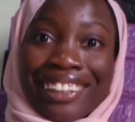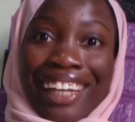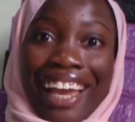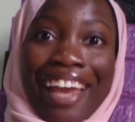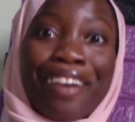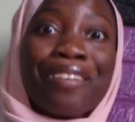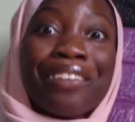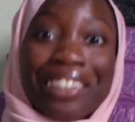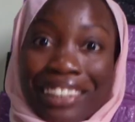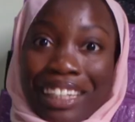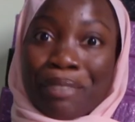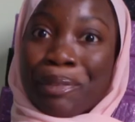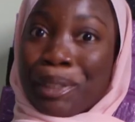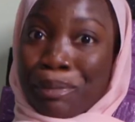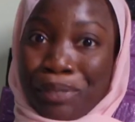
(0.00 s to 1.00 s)
I create
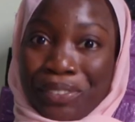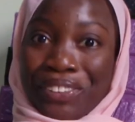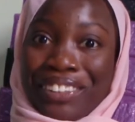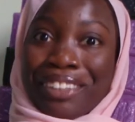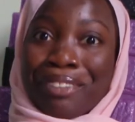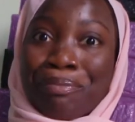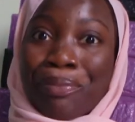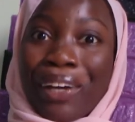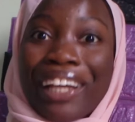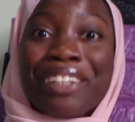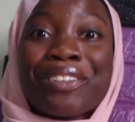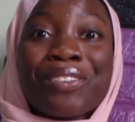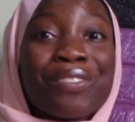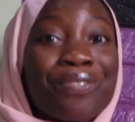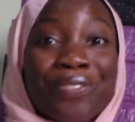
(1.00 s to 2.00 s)
timetables, but I
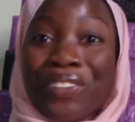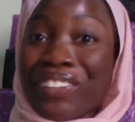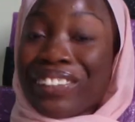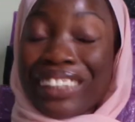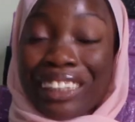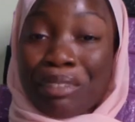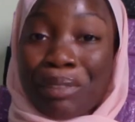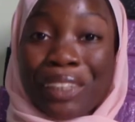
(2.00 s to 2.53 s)
don't follow them.